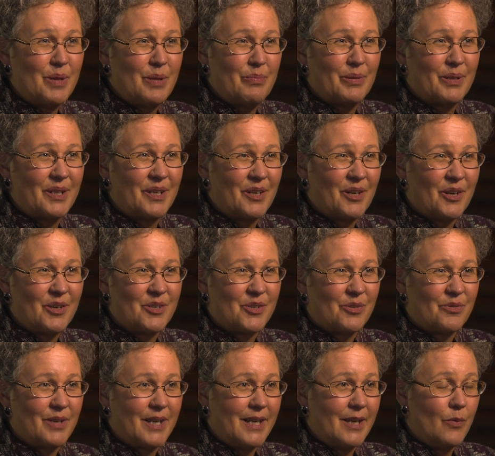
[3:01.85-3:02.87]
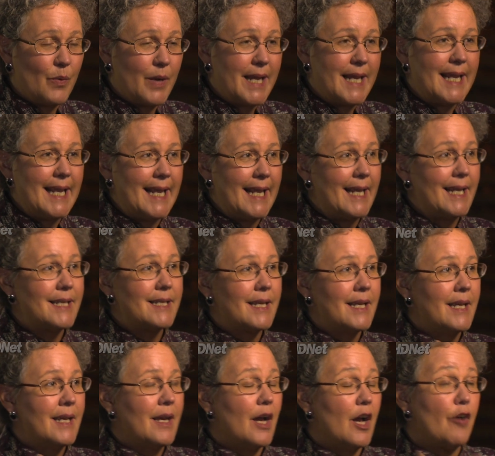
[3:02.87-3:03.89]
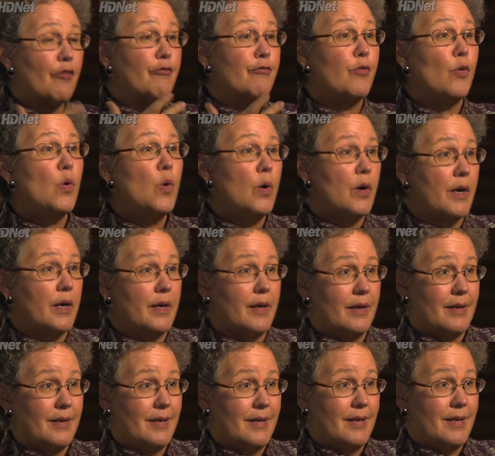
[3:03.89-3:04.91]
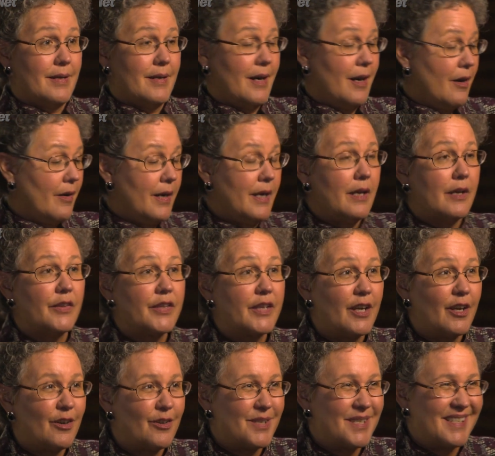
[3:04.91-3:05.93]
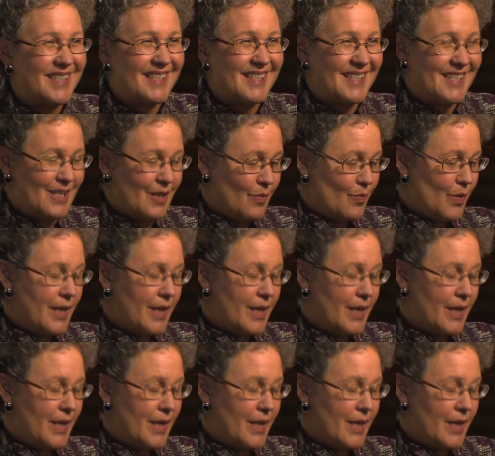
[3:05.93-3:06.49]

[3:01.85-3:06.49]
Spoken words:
people incarcerated. We can't afford our healthcare system.